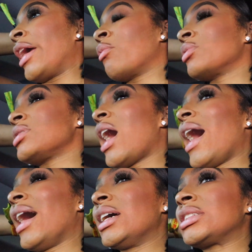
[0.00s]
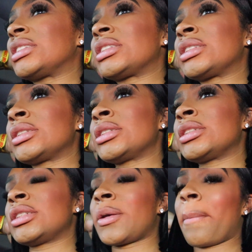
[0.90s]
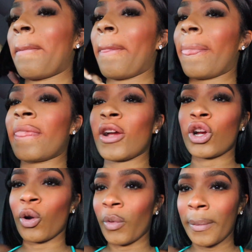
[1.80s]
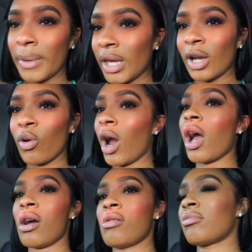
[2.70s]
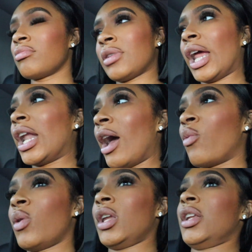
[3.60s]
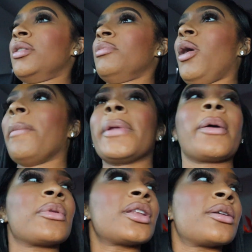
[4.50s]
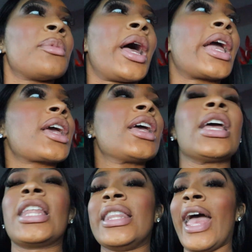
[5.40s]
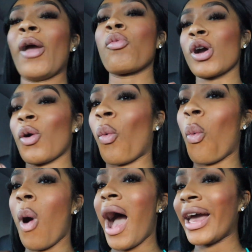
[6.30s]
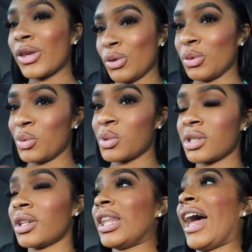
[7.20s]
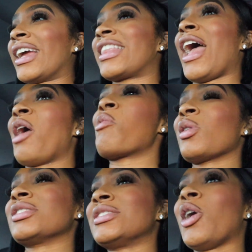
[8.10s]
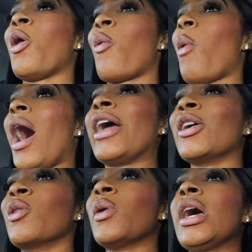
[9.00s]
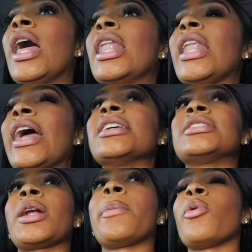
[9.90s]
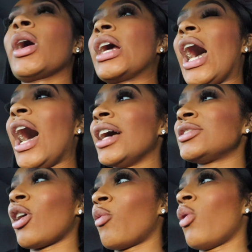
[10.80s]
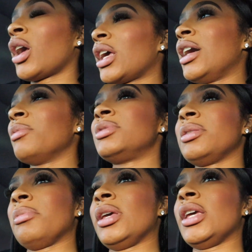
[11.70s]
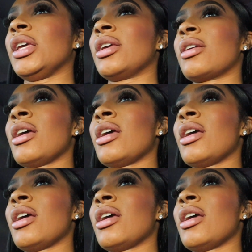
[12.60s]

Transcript: It was hot. The Caribbean crowd, they not one of them. Don't play with them. Like, they were wild. Yeah. Like, they were so wild. Like, it's to the point guys are walking up to me,